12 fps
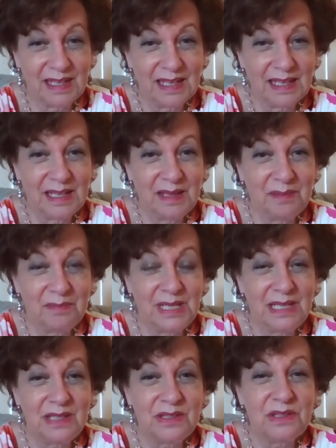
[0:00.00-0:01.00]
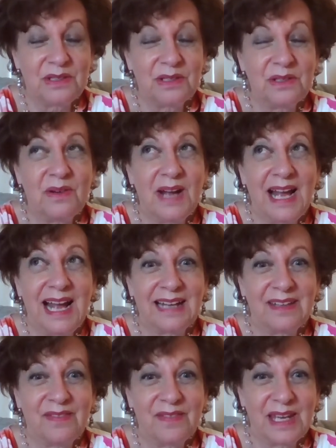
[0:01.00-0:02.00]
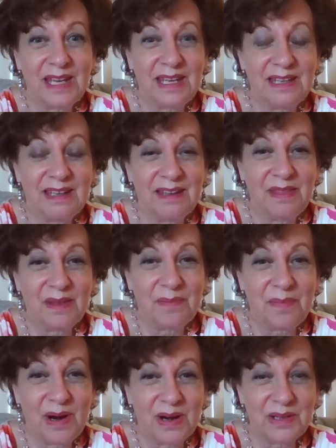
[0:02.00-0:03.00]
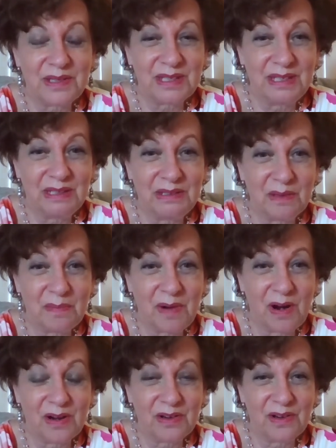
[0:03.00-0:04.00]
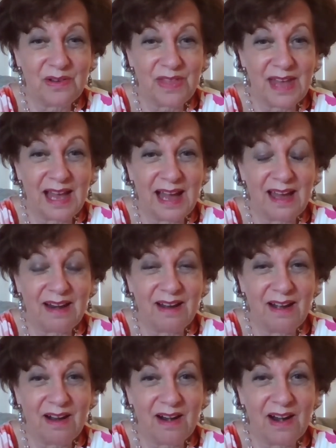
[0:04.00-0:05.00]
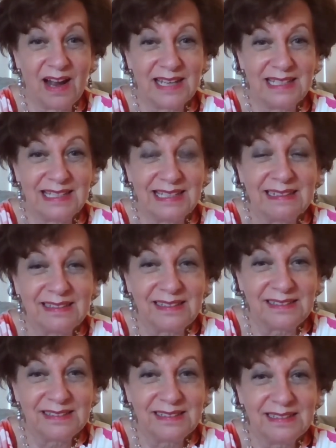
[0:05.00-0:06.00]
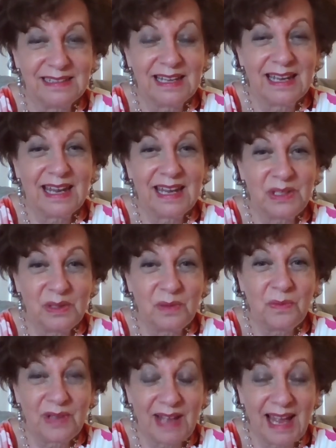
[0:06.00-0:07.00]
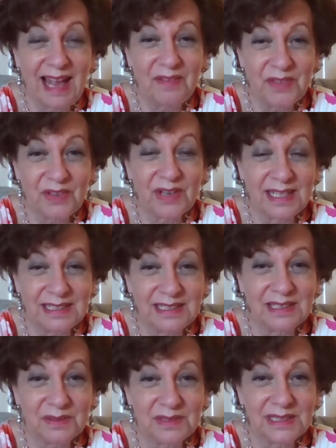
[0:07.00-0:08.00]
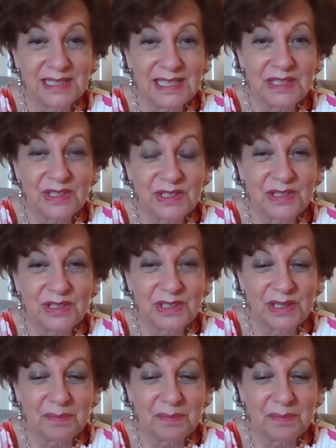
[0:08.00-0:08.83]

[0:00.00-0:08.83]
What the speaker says: It means to activate the parts in your partner that are ideal, and you will have your ideal relationship.